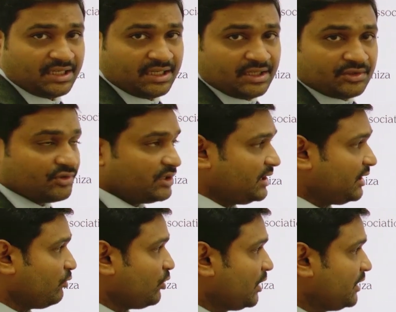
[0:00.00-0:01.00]
So here
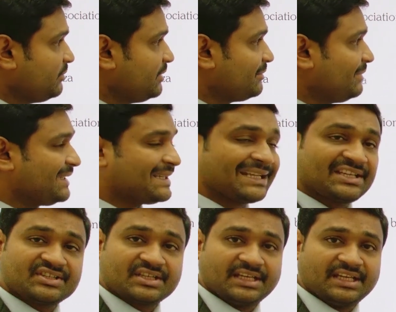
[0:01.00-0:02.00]
what do you mean by
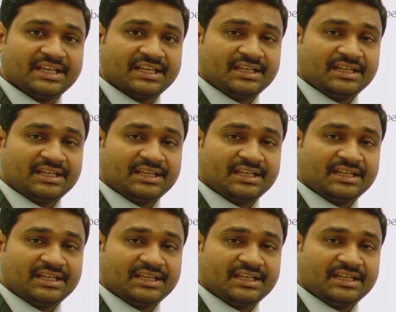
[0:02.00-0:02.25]
cristae?